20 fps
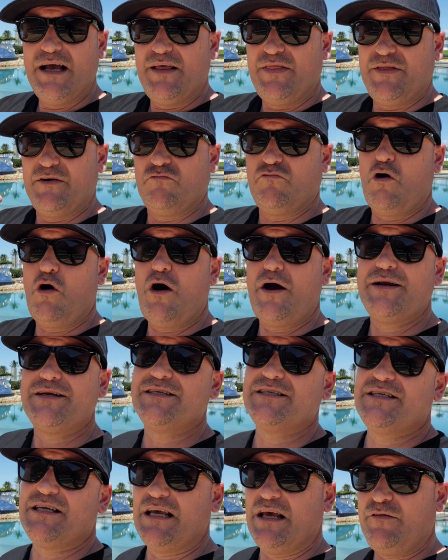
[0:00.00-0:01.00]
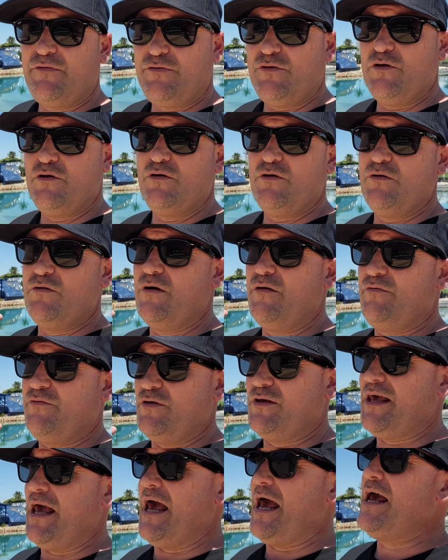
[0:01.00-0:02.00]
the rides if you if you
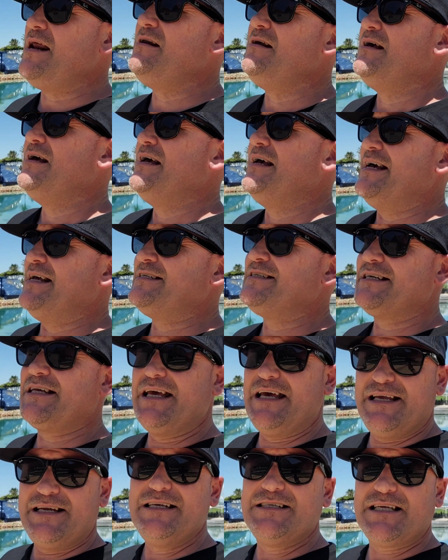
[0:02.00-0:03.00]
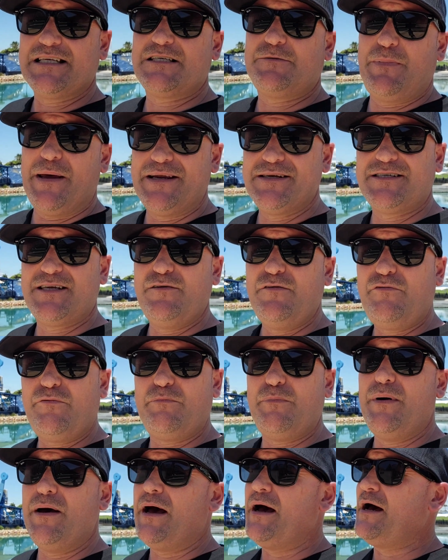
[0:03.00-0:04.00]
can. It is, it is expensive,
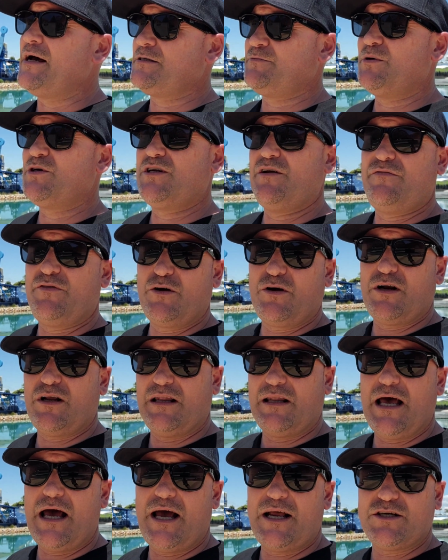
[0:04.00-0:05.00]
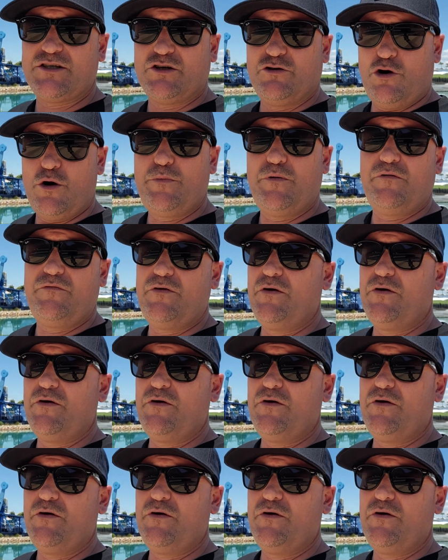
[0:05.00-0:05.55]
uh, especially if you've got a large group of